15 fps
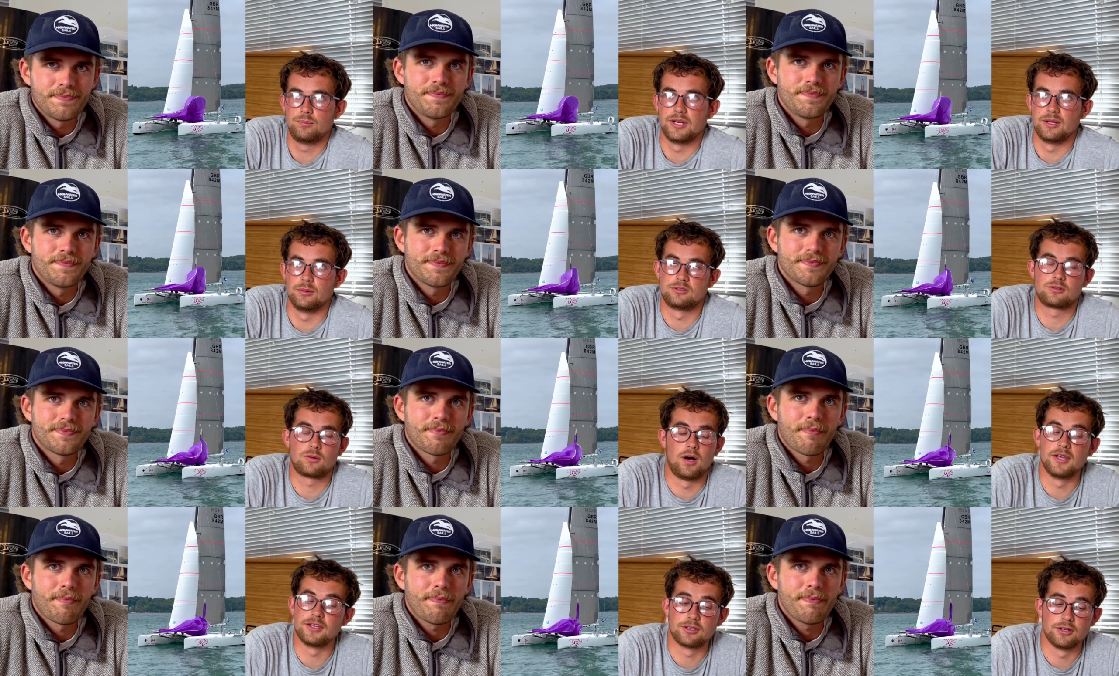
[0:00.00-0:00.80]
Speaker 1: but it was
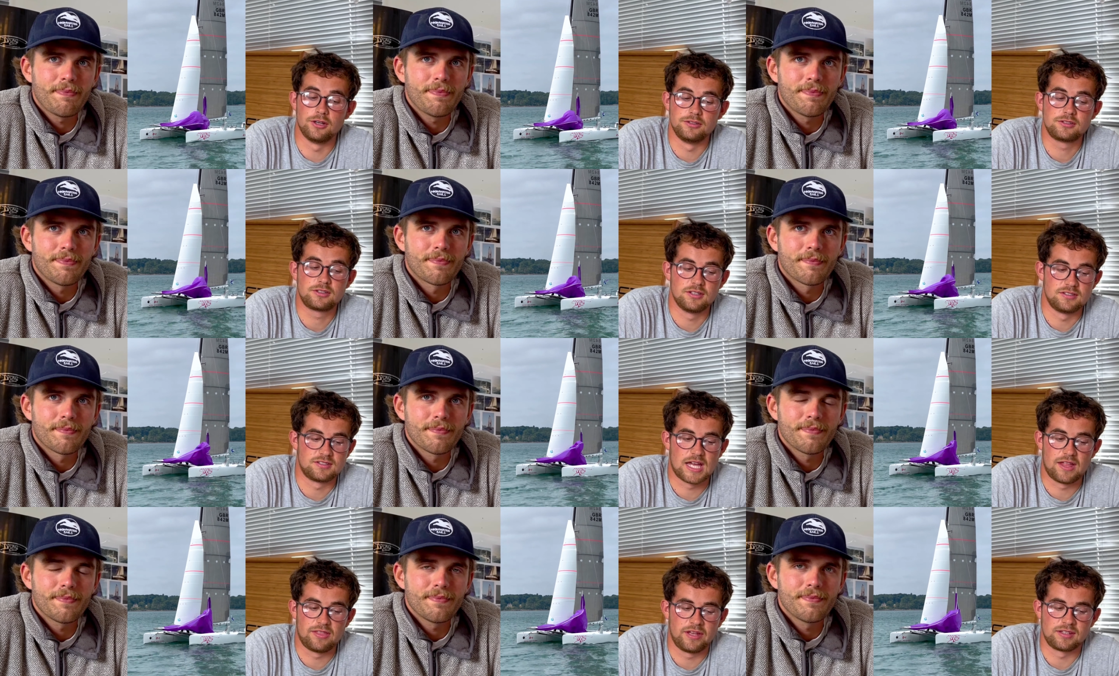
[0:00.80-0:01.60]
quite good because
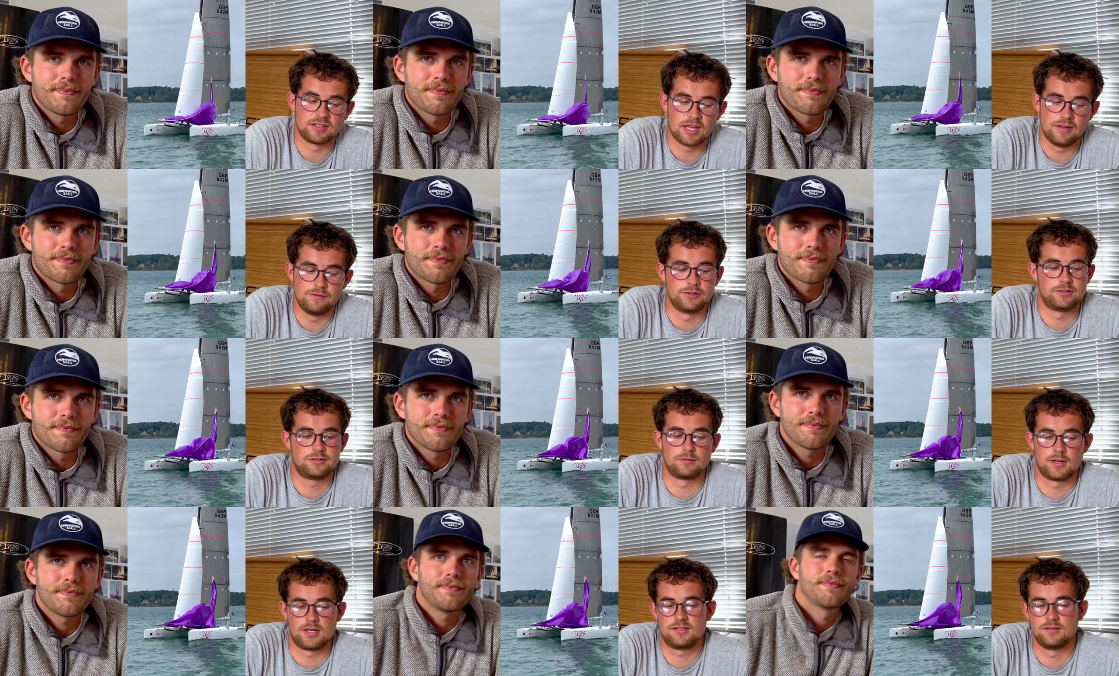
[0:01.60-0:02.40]
that then gave us
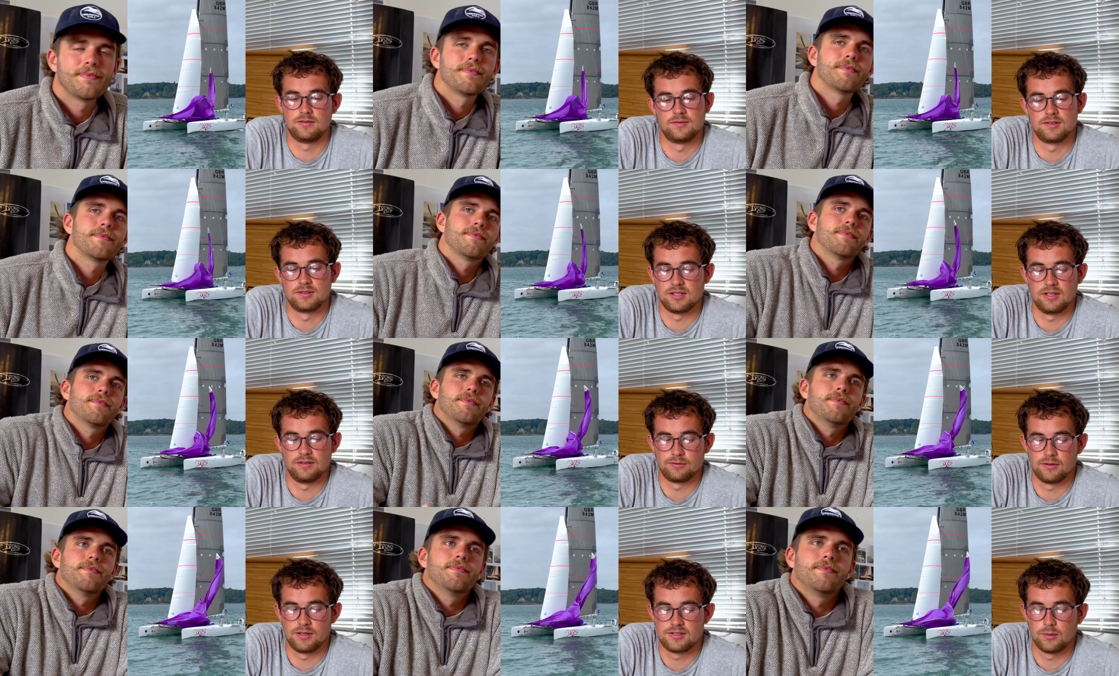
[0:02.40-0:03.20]
the rest of the
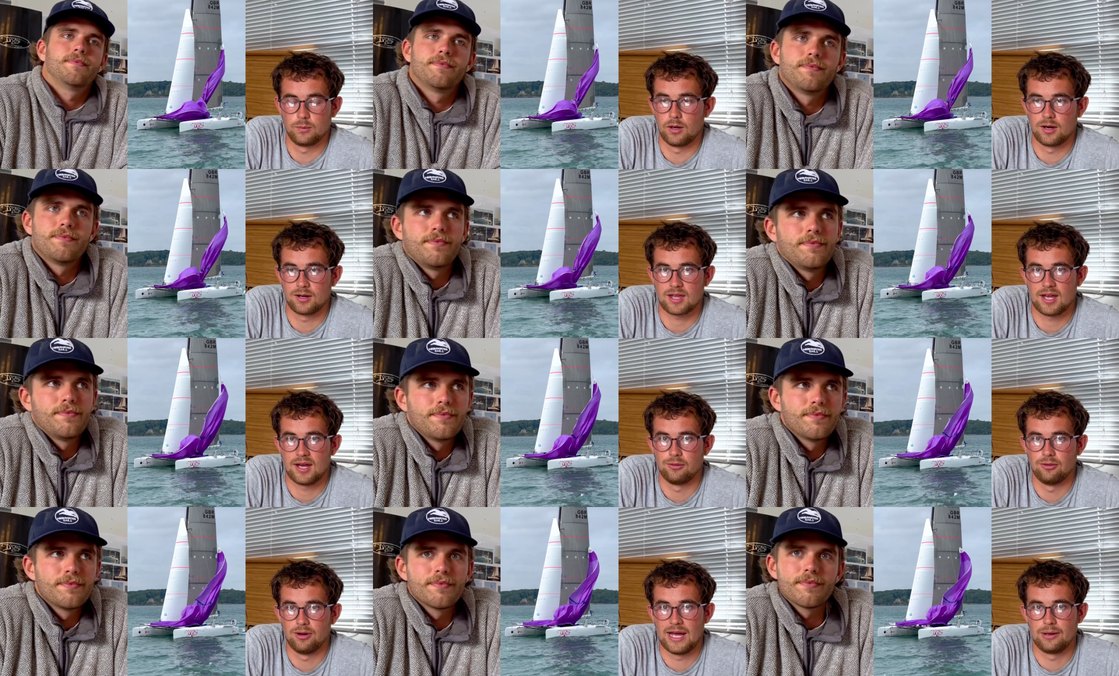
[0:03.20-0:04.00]
delivery to work
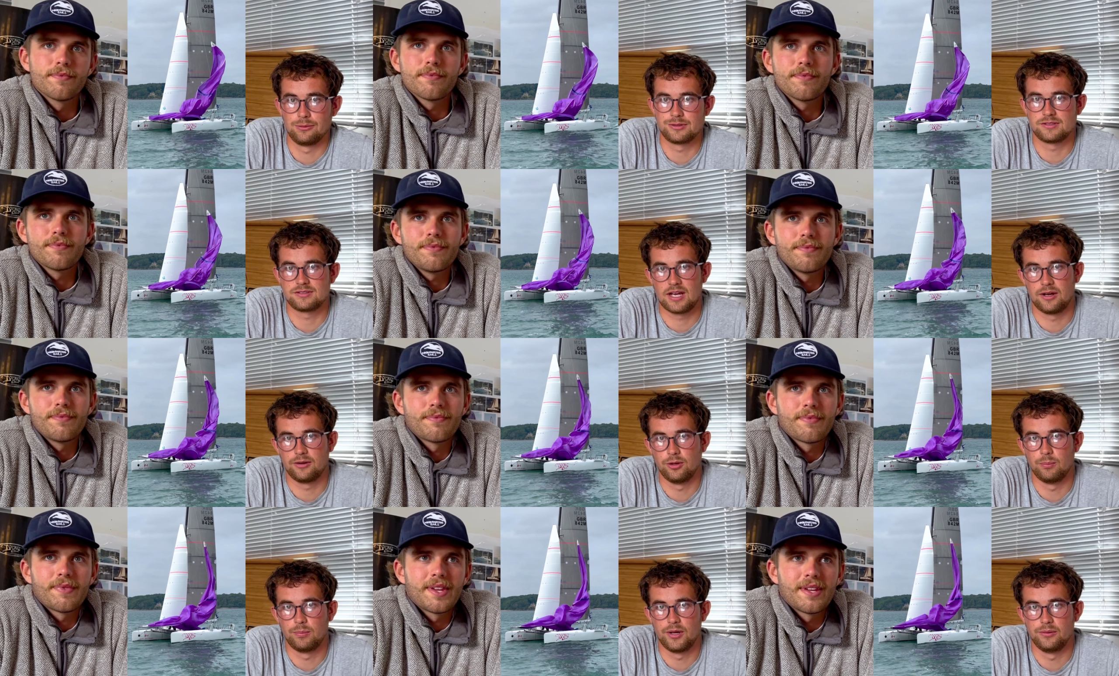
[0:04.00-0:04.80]
out how to
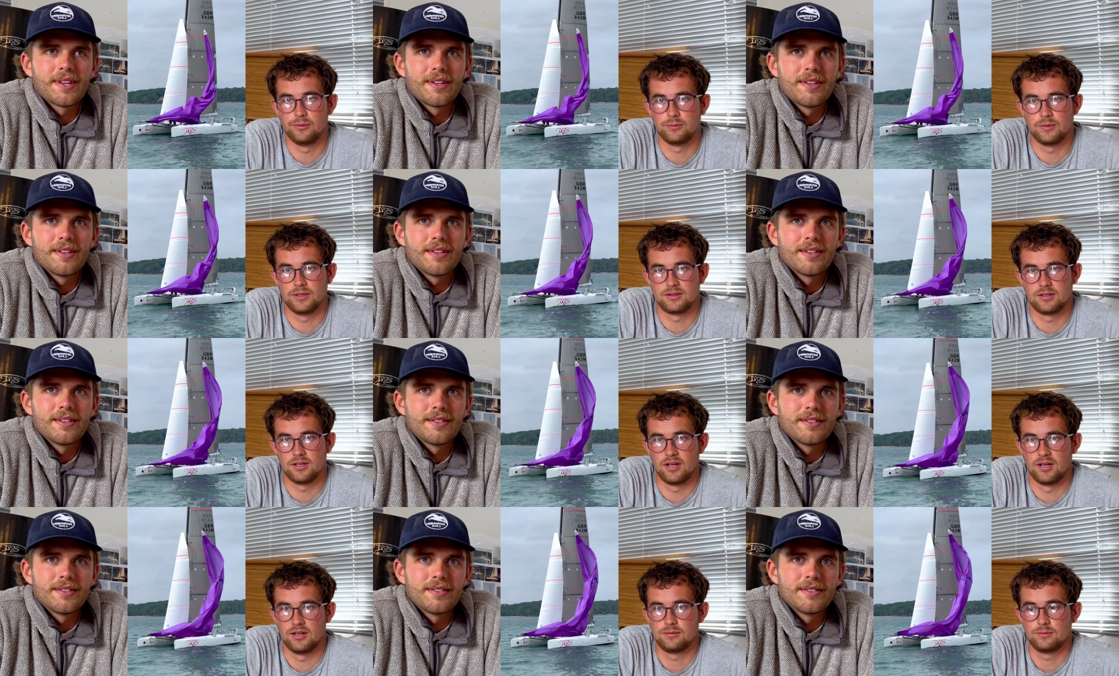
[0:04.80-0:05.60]
sail the boat with
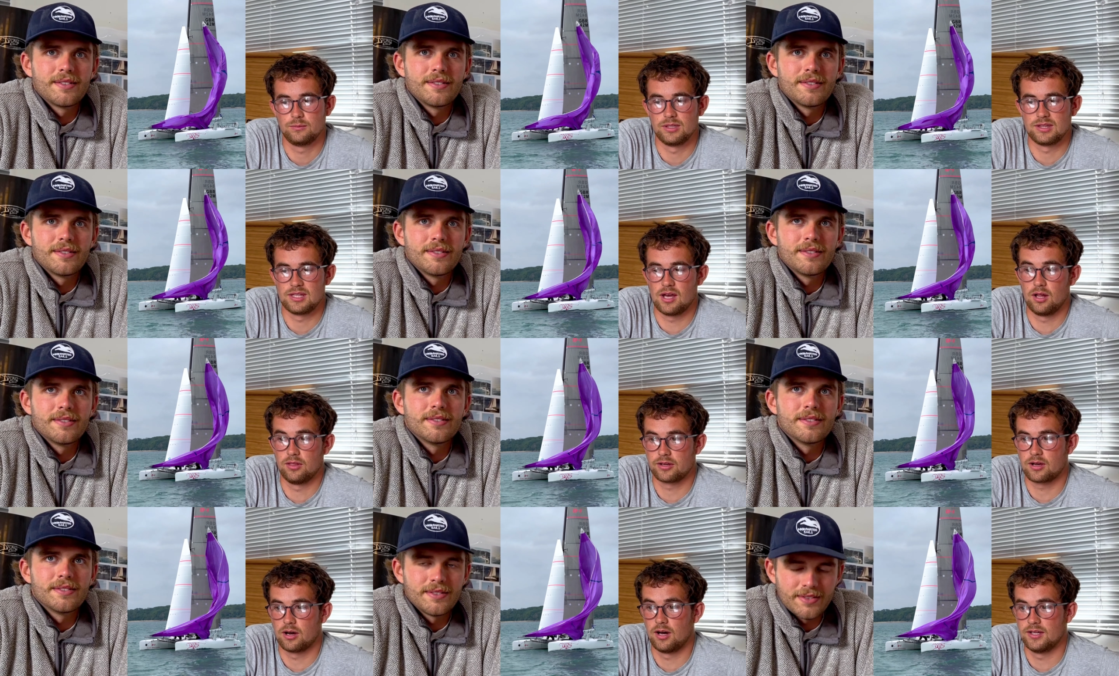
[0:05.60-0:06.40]
the with the
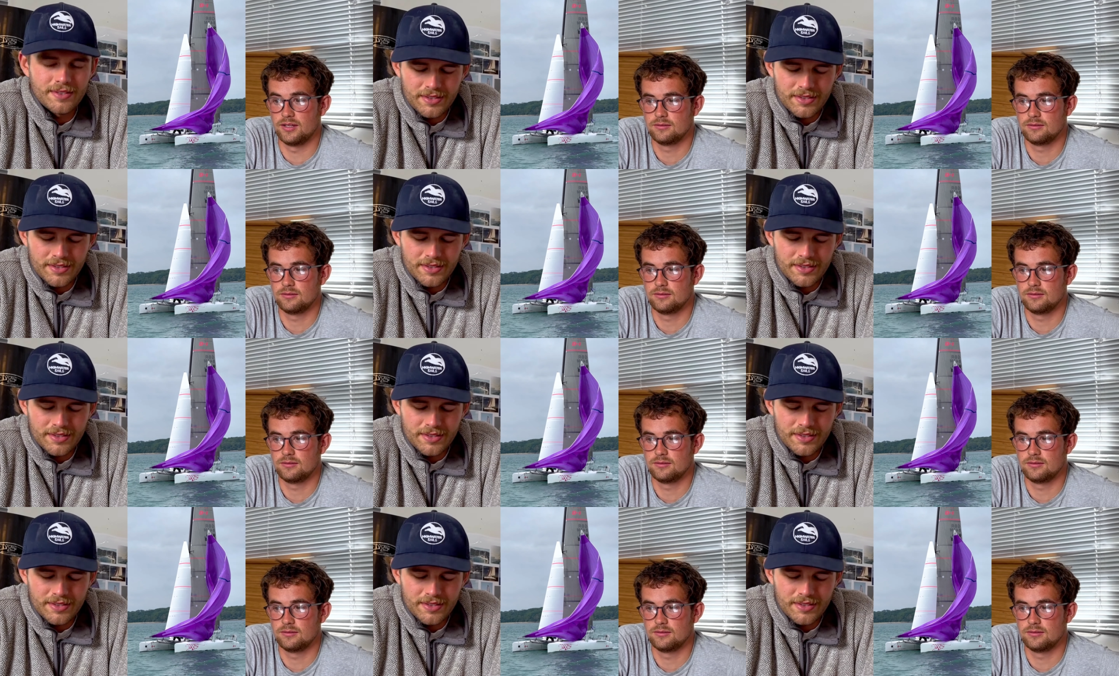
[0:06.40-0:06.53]
other kite.